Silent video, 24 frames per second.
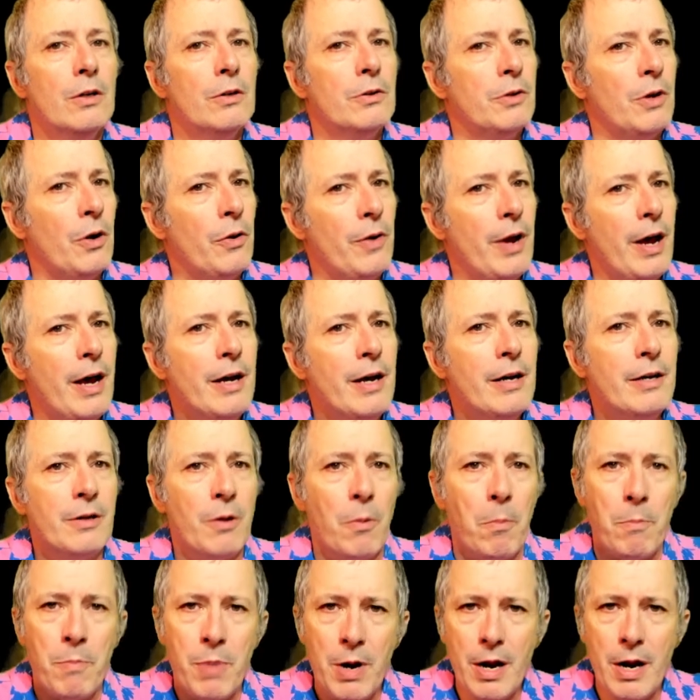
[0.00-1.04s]
So that is
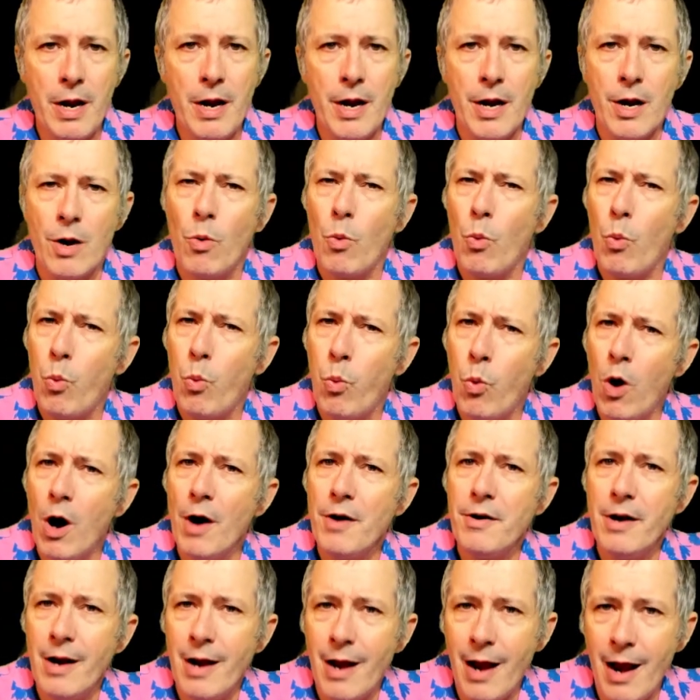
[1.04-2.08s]
a big
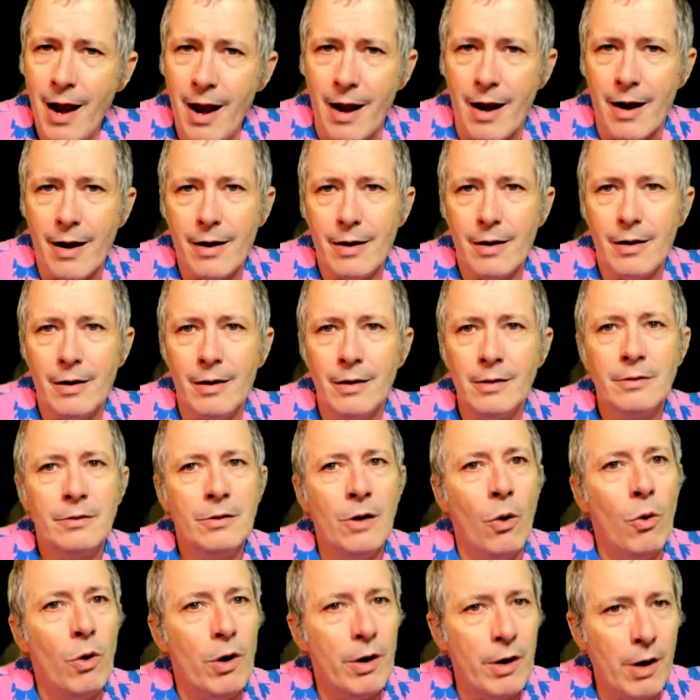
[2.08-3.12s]
what the heck is
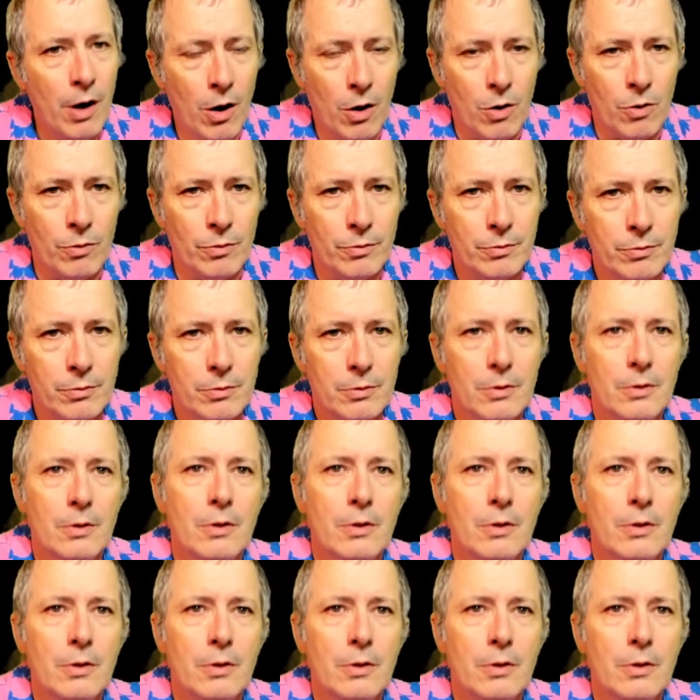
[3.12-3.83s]
going on.